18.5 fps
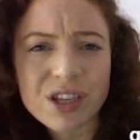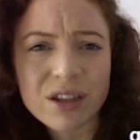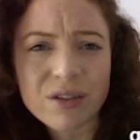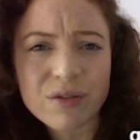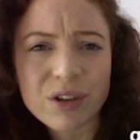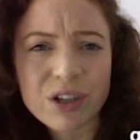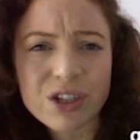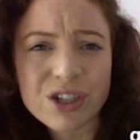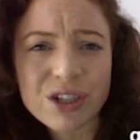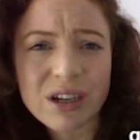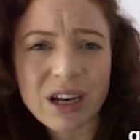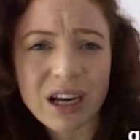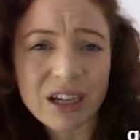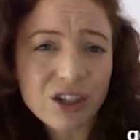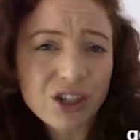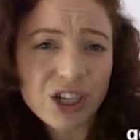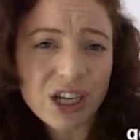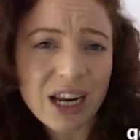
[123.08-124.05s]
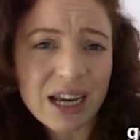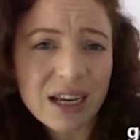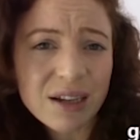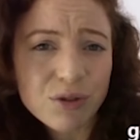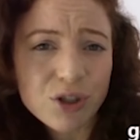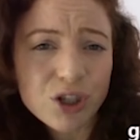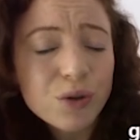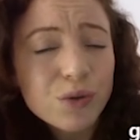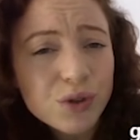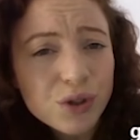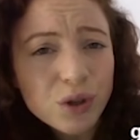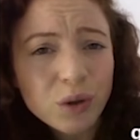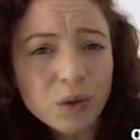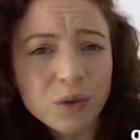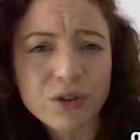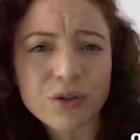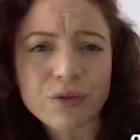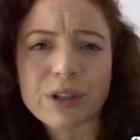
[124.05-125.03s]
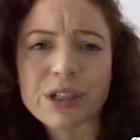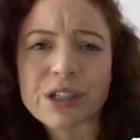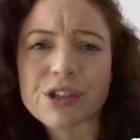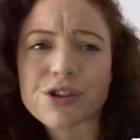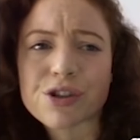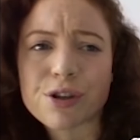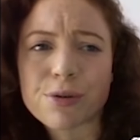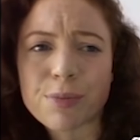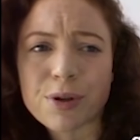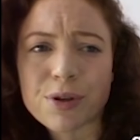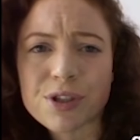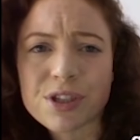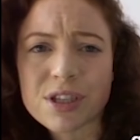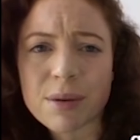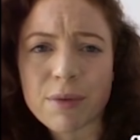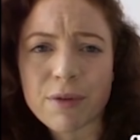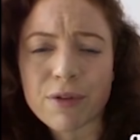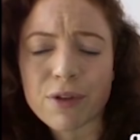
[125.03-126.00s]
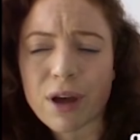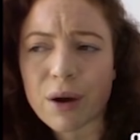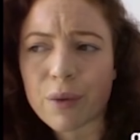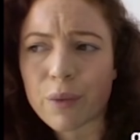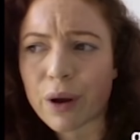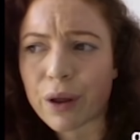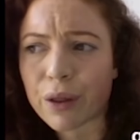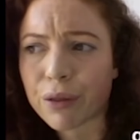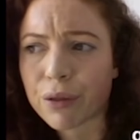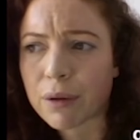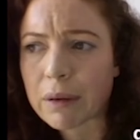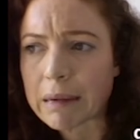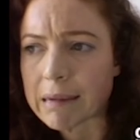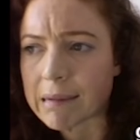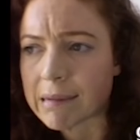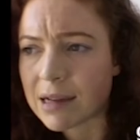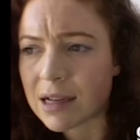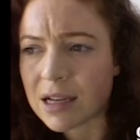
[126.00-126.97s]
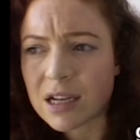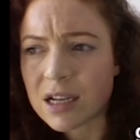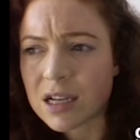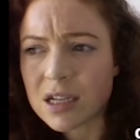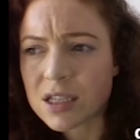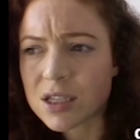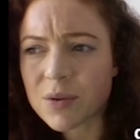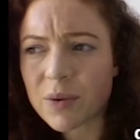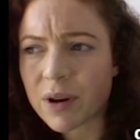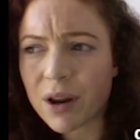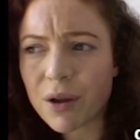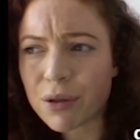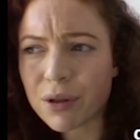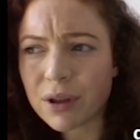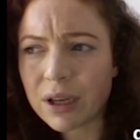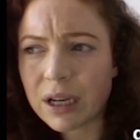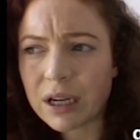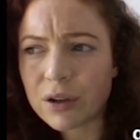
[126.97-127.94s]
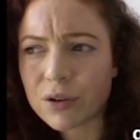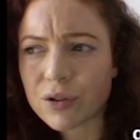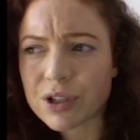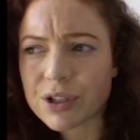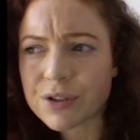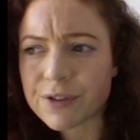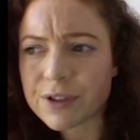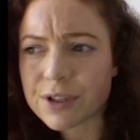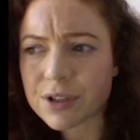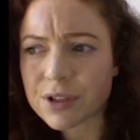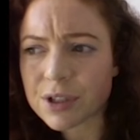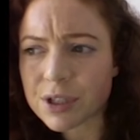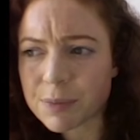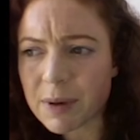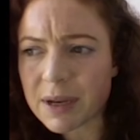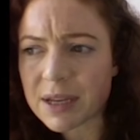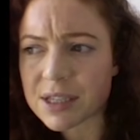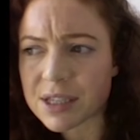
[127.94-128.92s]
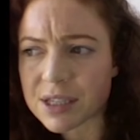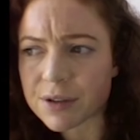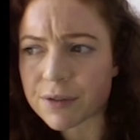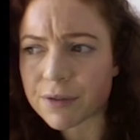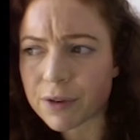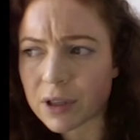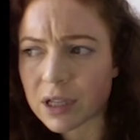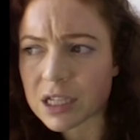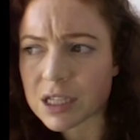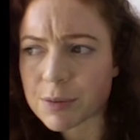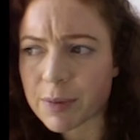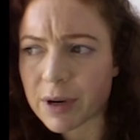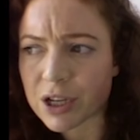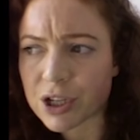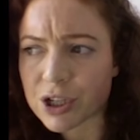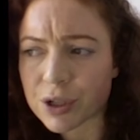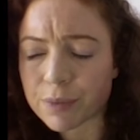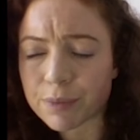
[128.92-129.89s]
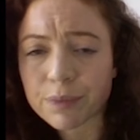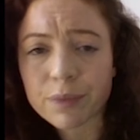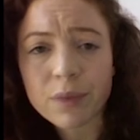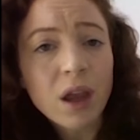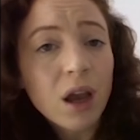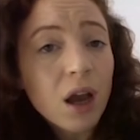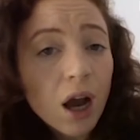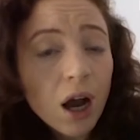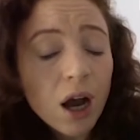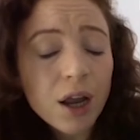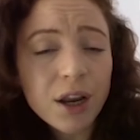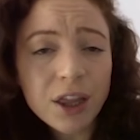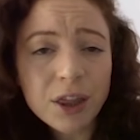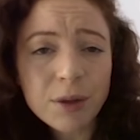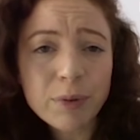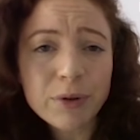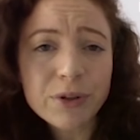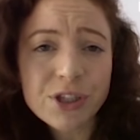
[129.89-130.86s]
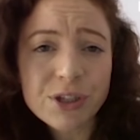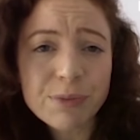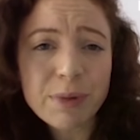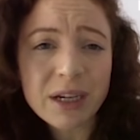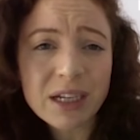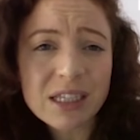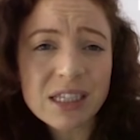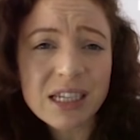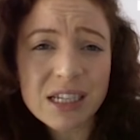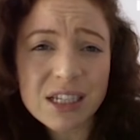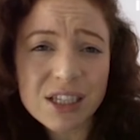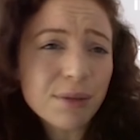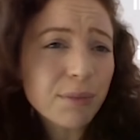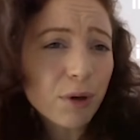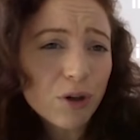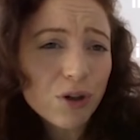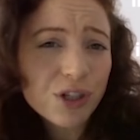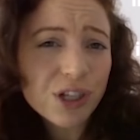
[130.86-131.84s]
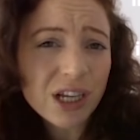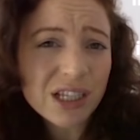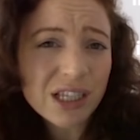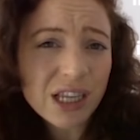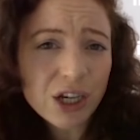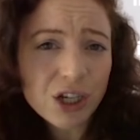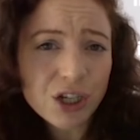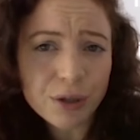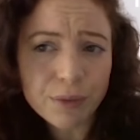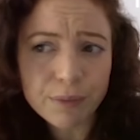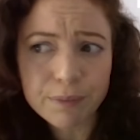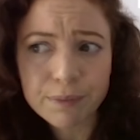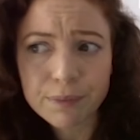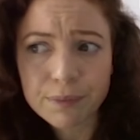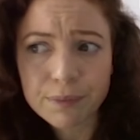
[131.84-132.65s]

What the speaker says: in the region, like Chile, choose not to redistribute some of that wealth. So I don't think increased fiscal space is a full explanation. Another possibility is democratization.